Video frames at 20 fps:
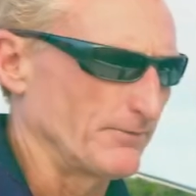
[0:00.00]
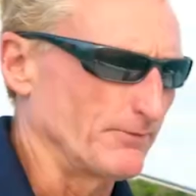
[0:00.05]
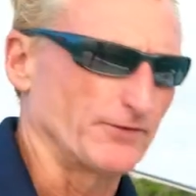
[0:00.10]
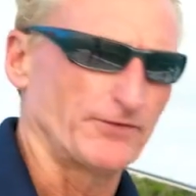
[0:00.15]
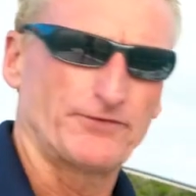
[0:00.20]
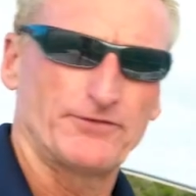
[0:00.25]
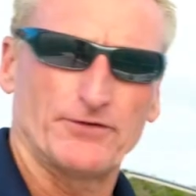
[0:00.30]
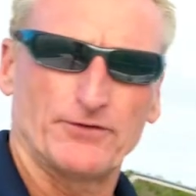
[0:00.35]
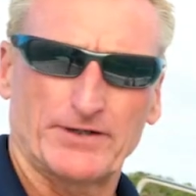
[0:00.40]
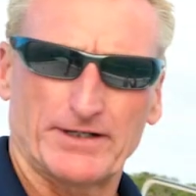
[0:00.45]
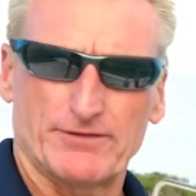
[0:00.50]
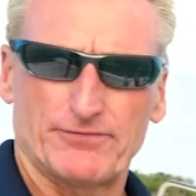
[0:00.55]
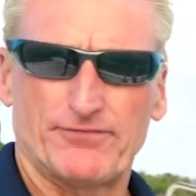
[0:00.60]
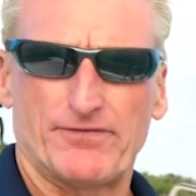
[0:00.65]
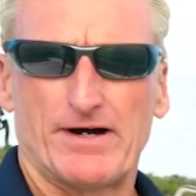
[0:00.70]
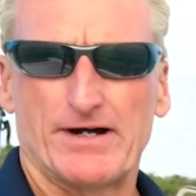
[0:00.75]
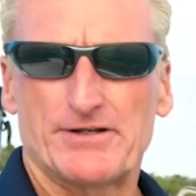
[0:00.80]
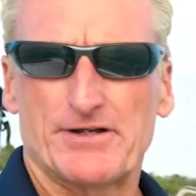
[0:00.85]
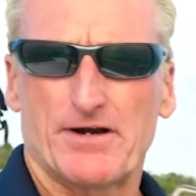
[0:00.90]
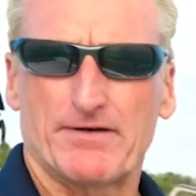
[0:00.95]
We're still going to
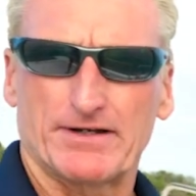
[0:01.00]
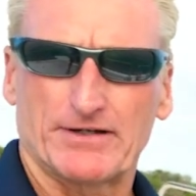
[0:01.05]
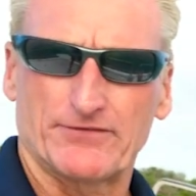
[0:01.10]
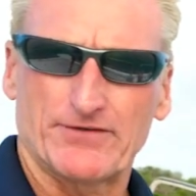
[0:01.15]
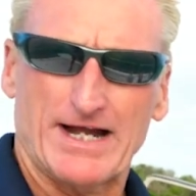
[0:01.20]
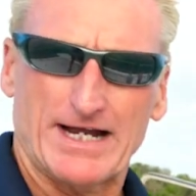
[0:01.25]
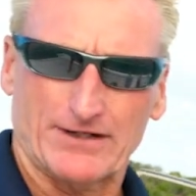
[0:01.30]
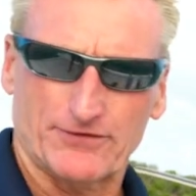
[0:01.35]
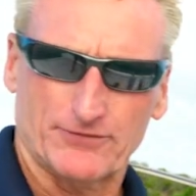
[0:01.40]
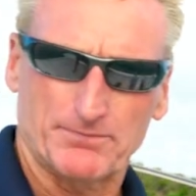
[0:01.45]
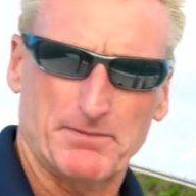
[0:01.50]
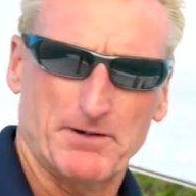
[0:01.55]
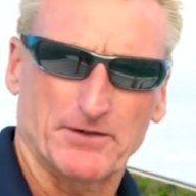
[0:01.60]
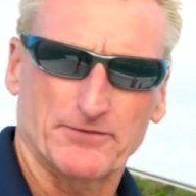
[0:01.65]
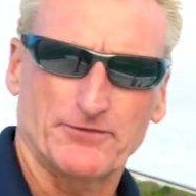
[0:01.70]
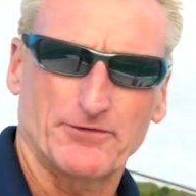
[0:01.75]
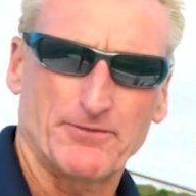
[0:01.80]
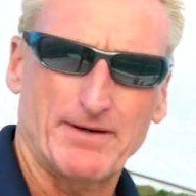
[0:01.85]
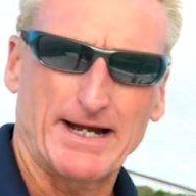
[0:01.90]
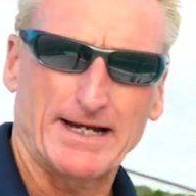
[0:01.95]
find our exact
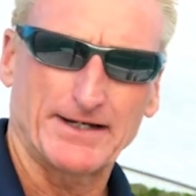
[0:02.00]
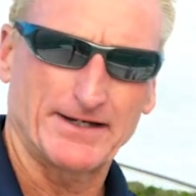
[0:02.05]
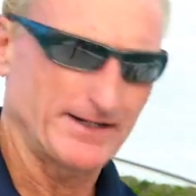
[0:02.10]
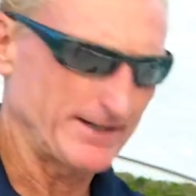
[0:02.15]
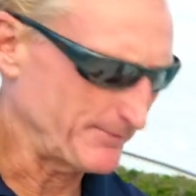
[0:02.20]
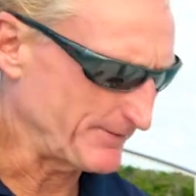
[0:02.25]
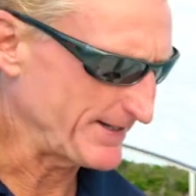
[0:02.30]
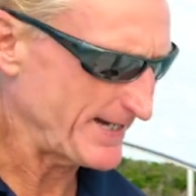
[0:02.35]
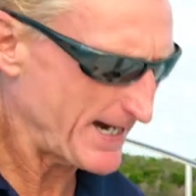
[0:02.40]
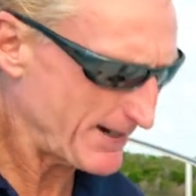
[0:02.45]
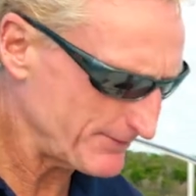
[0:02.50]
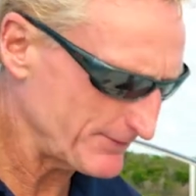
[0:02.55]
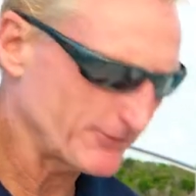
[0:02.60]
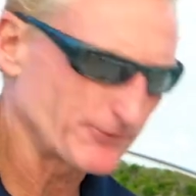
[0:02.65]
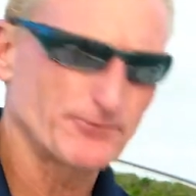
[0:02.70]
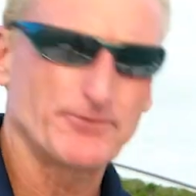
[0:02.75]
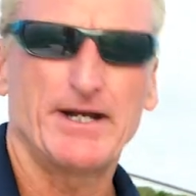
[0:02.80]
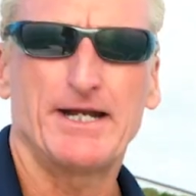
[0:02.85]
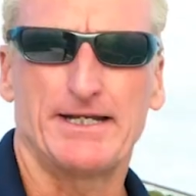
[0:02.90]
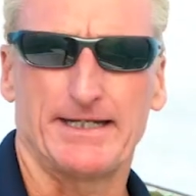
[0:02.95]
spot to anchor, but now
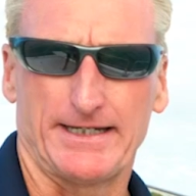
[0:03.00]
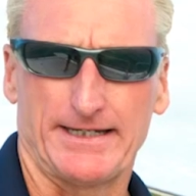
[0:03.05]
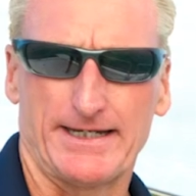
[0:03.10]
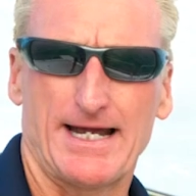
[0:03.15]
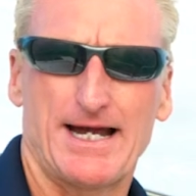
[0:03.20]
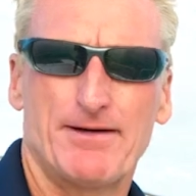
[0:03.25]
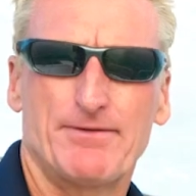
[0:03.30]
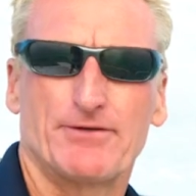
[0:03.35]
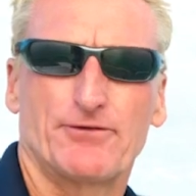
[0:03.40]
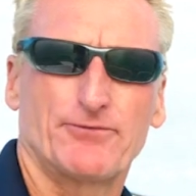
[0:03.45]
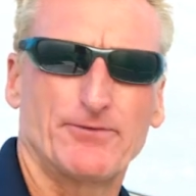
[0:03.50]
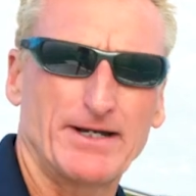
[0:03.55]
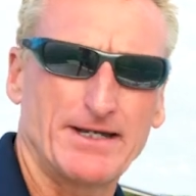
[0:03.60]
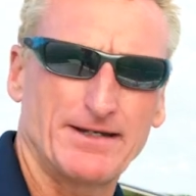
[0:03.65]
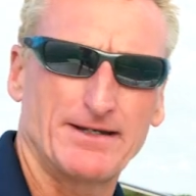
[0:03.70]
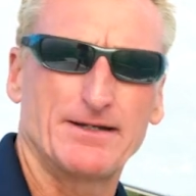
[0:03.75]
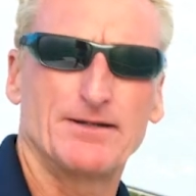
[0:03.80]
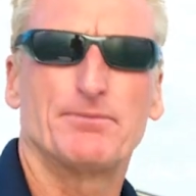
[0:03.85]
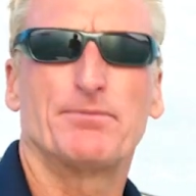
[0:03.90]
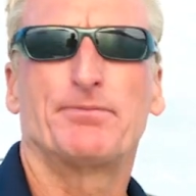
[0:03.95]
it's ready. Now it's
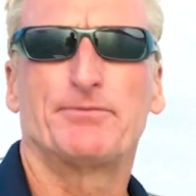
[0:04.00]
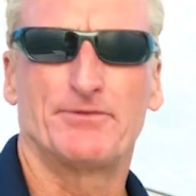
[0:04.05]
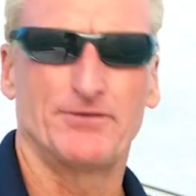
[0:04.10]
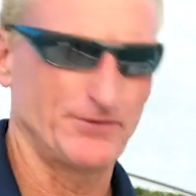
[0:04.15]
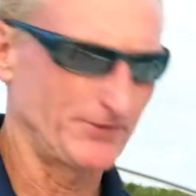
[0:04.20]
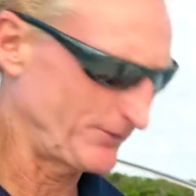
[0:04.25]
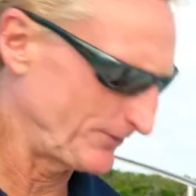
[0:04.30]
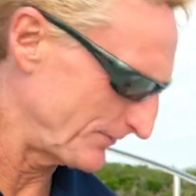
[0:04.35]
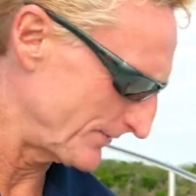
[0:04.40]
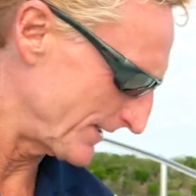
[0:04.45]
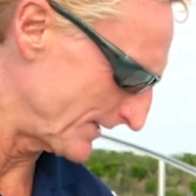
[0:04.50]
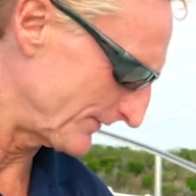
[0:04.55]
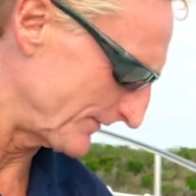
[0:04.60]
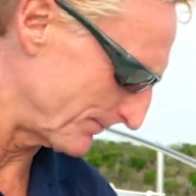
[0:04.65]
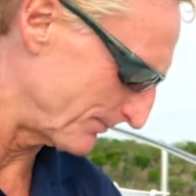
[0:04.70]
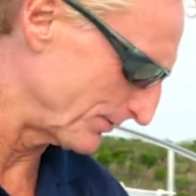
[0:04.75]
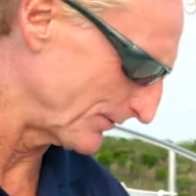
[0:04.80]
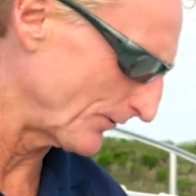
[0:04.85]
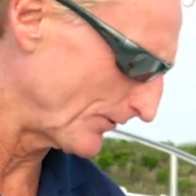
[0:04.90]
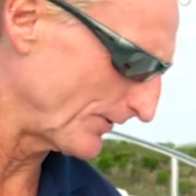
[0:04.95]
ready to
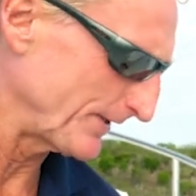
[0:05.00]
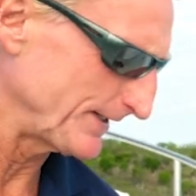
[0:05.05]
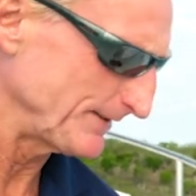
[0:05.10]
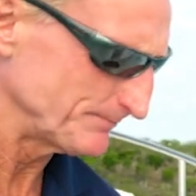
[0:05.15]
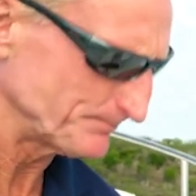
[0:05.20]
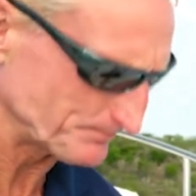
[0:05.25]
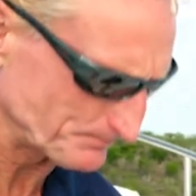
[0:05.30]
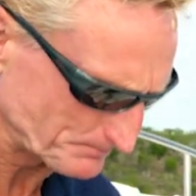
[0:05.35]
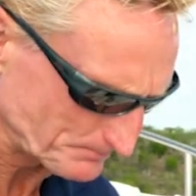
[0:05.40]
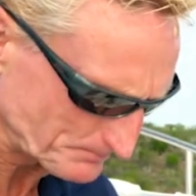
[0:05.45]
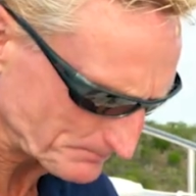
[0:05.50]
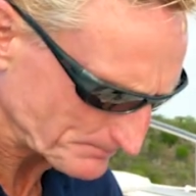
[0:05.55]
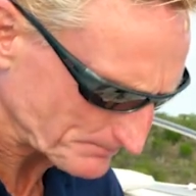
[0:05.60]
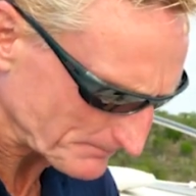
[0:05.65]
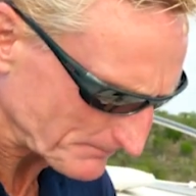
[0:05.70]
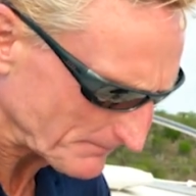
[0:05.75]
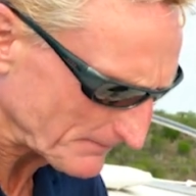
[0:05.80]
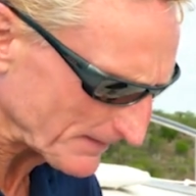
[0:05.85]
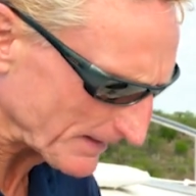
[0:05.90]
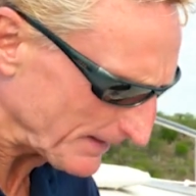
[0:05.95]
deploy.
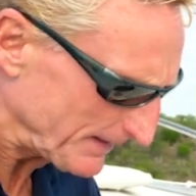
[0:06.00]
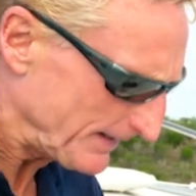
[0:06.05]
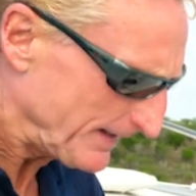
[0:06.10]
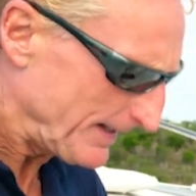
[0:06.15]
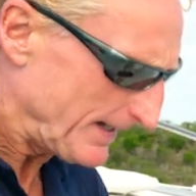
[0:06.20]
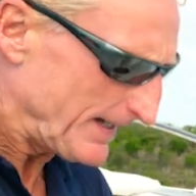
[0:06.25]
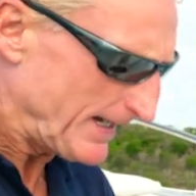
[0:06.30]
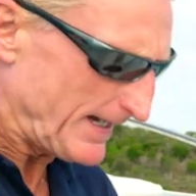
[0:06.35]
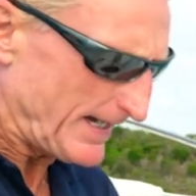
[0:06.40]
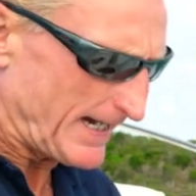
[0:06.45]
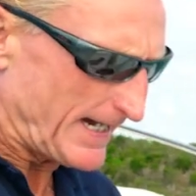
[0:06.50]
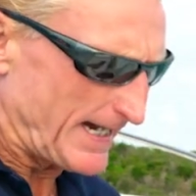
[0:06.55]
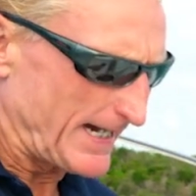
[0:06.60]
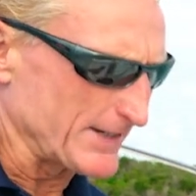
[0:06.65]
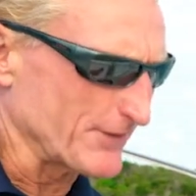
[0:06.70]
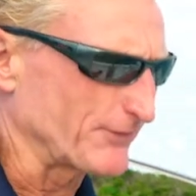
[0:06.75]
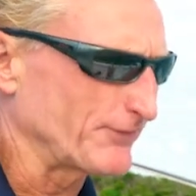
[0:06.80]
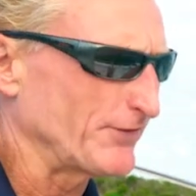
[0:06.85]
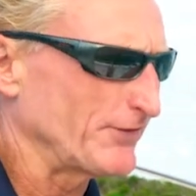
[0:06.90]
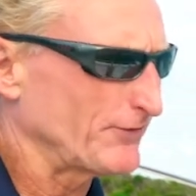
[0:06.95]

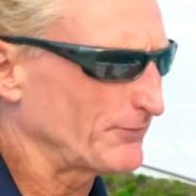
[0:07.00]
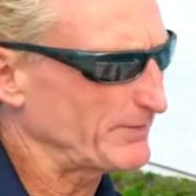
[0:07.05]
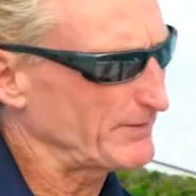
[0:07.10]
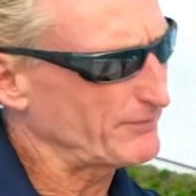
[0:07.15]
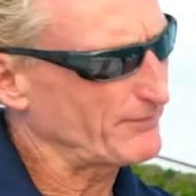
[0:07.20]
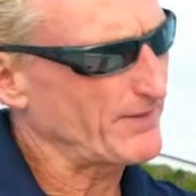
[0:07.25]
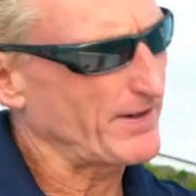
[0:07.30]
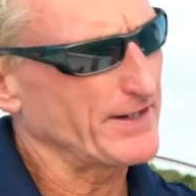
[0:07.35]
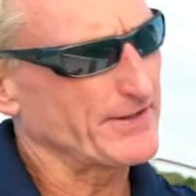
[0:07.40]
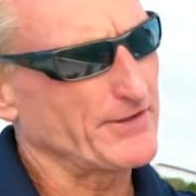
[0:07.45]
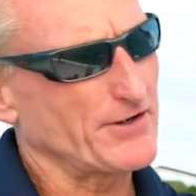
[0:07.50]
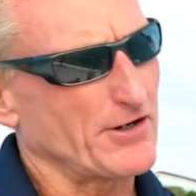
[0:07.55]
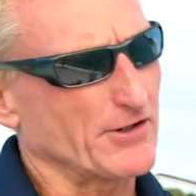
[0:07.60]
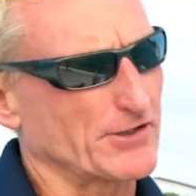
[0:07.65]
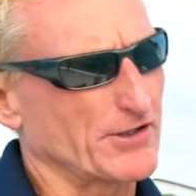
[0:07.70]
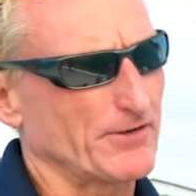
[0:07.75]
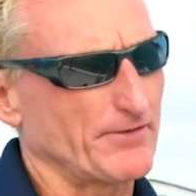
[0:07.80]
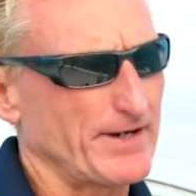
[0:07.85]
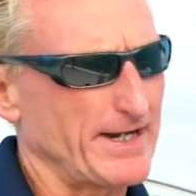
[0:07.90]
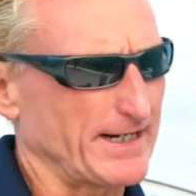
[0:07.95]
And as soon as we find our
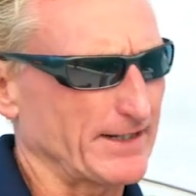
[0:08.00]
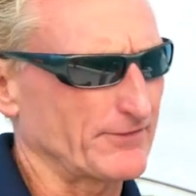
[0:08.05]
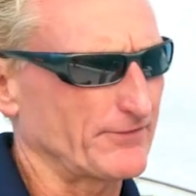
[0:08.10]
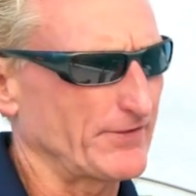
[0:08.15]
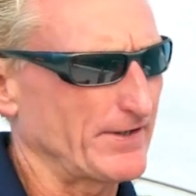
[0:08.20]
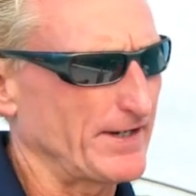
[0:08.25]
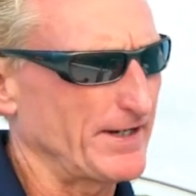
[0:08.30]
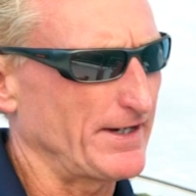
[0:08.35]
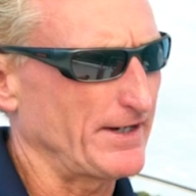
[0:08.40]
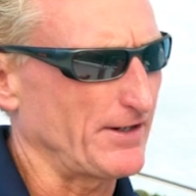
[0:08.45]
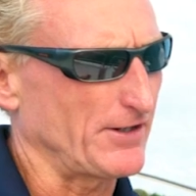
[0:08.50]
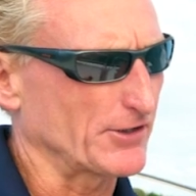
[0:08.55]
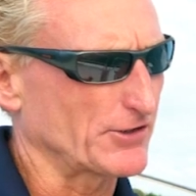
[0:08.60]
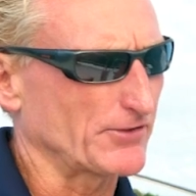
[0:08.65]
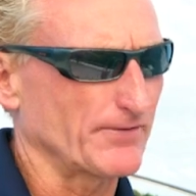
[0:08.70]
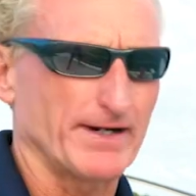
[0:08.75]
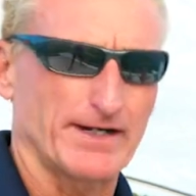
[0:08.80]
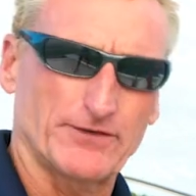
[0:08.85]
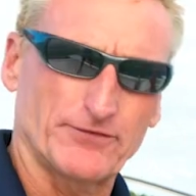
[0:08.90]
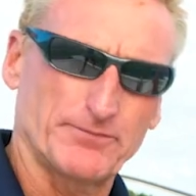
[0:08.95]
correct
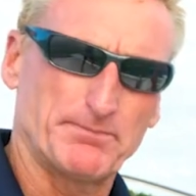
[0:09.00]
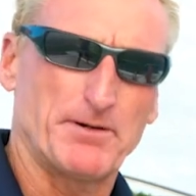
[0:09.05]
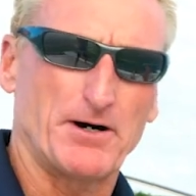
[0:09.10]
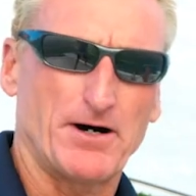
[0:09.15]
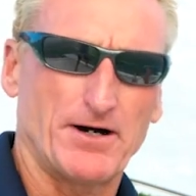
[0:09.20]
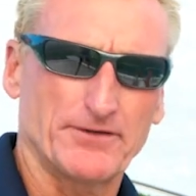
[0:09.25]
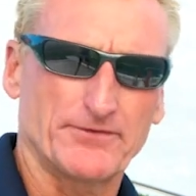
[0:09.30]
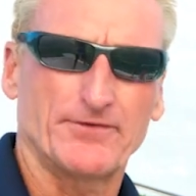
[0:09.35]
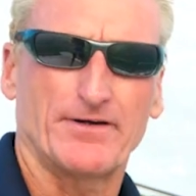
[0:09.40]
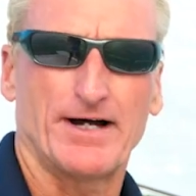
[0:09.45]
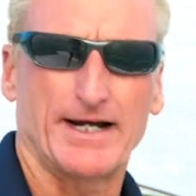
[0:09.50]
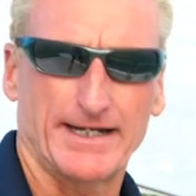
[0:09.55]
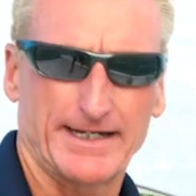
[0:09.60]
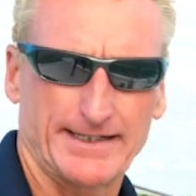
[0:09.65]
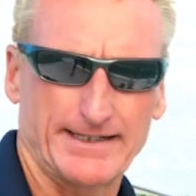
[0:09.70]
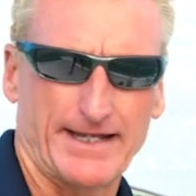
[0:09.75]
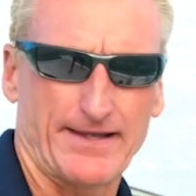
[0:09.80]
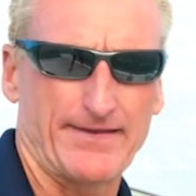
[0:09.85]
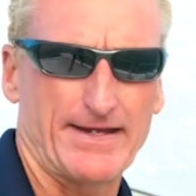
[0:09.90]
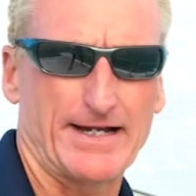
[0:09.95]
spot, I
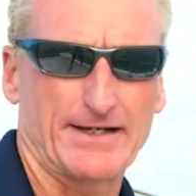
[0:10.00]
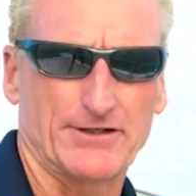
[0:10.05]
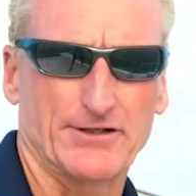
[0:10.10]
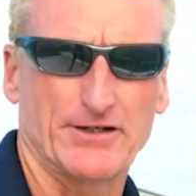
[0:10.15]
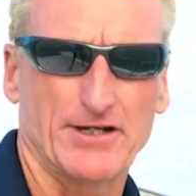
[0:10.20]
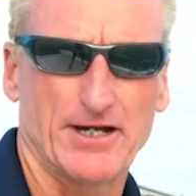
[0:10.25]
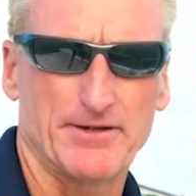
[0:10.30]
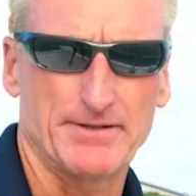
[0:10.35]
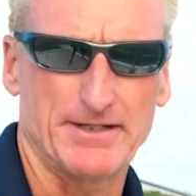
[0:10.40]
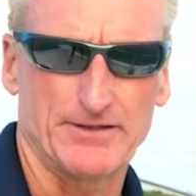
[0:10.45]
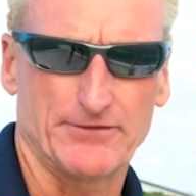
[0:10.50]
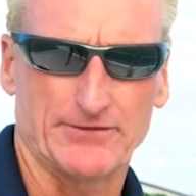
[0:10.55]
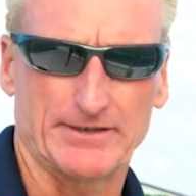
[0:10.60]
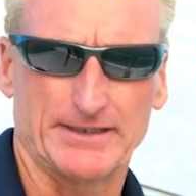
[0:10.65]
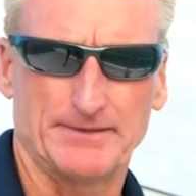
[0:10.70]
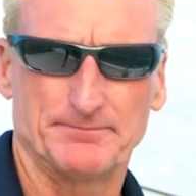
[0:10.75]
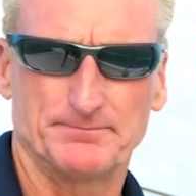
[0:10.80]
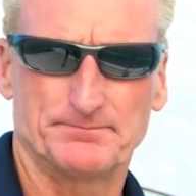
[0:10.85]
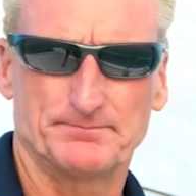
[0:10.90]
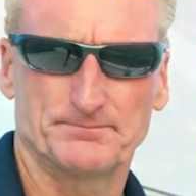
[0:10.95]
can let the anchor go
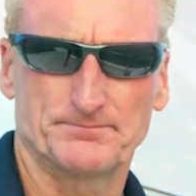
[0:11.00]
easily.